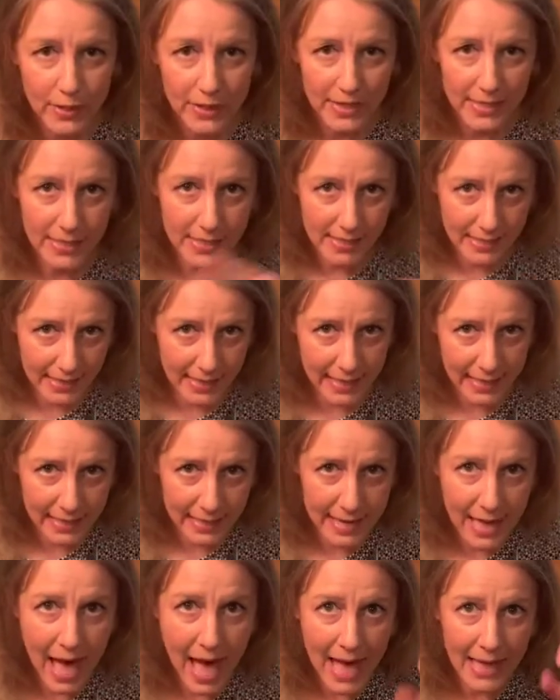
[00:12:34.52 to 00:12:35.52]
the
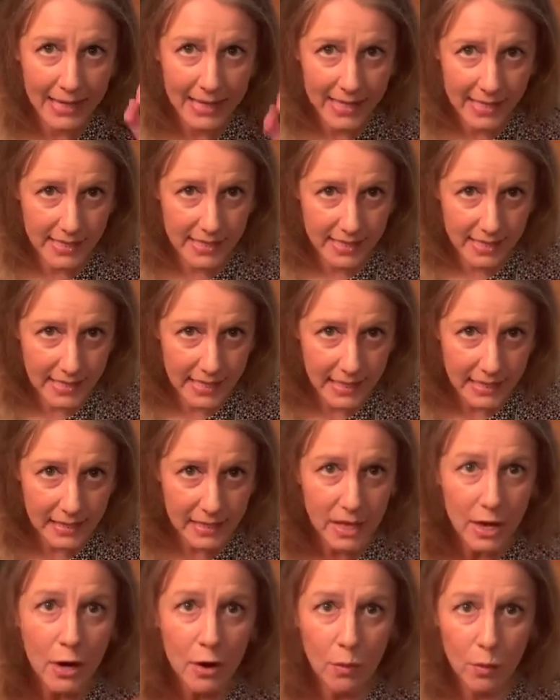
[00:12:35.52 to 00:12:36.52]
skin and the seed
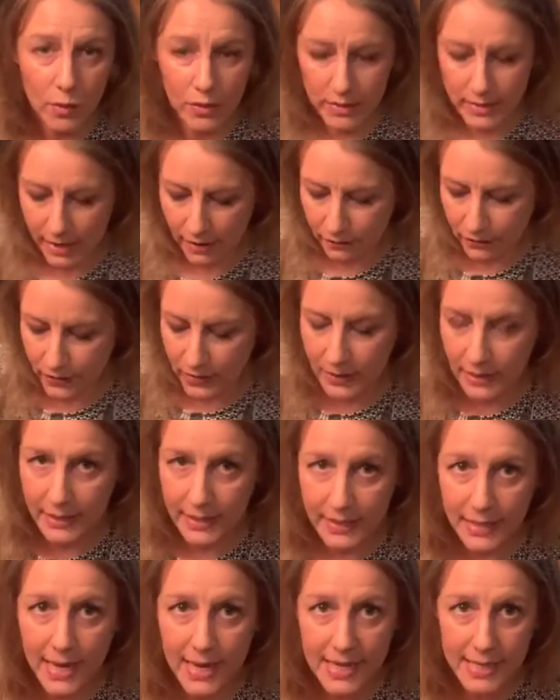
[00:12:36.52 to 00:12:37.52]
will
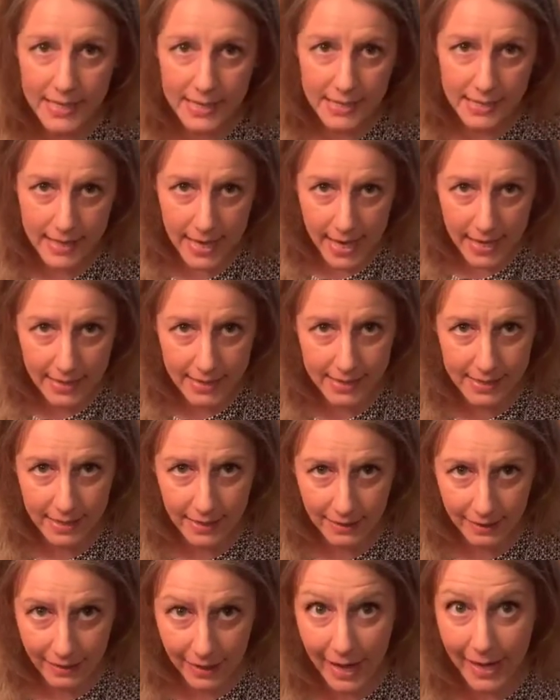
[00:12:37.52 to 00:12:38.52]
definitely extend the
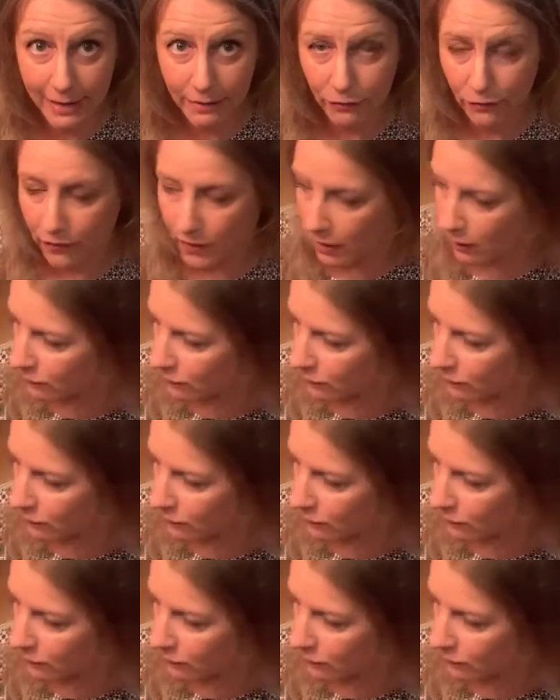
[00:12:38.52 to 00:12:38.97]
life of